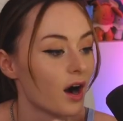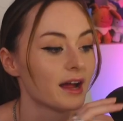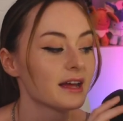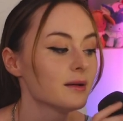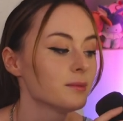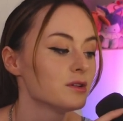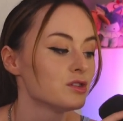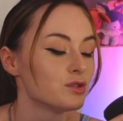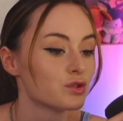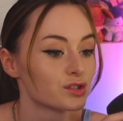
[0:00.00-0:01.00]
I am
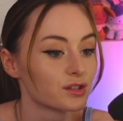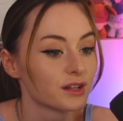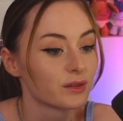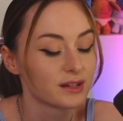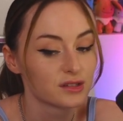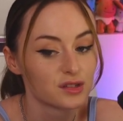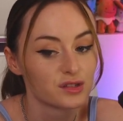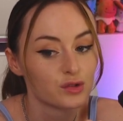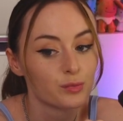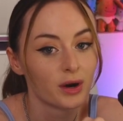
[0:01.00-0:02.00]
usually like
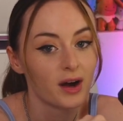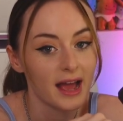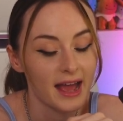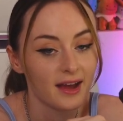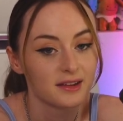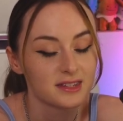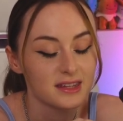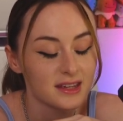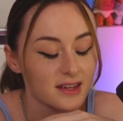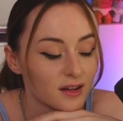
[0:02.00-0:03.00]
super
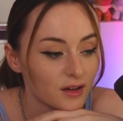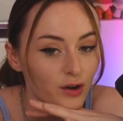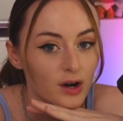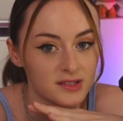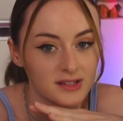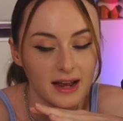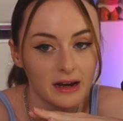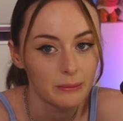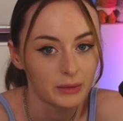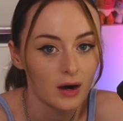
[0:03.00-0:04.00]
anti first date
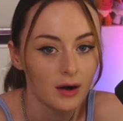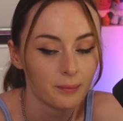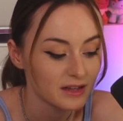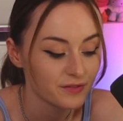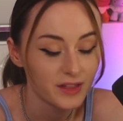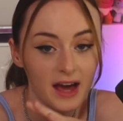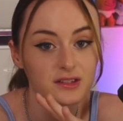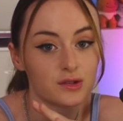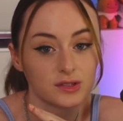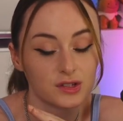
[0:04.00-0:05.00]
at a bar. If that
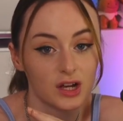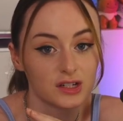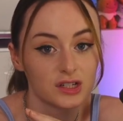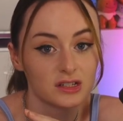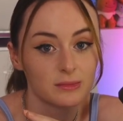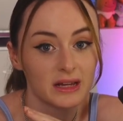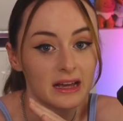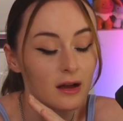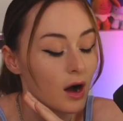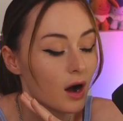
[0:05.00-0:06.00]
is your suggestion to me,